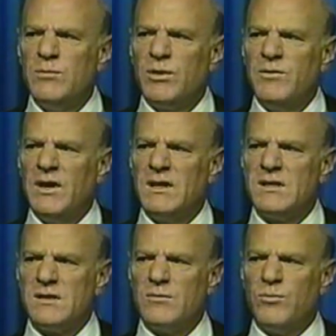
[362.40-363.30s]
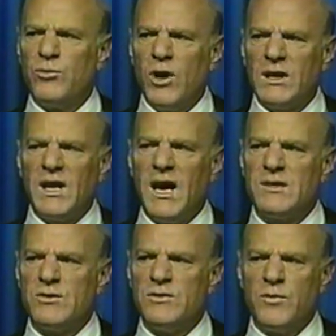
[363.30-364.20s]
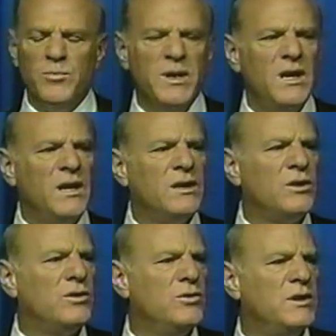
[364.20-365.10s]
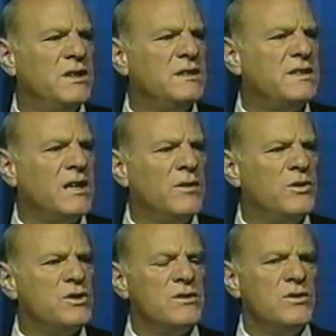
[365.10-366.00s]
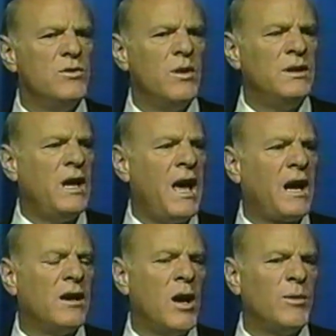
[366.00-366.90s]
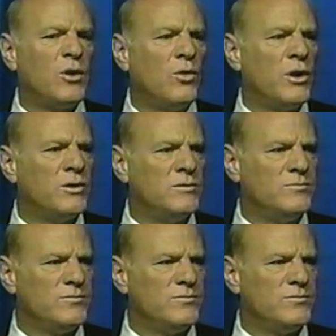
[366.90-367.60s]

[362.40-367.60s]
prevents broadcasters from being included in television's new economic order.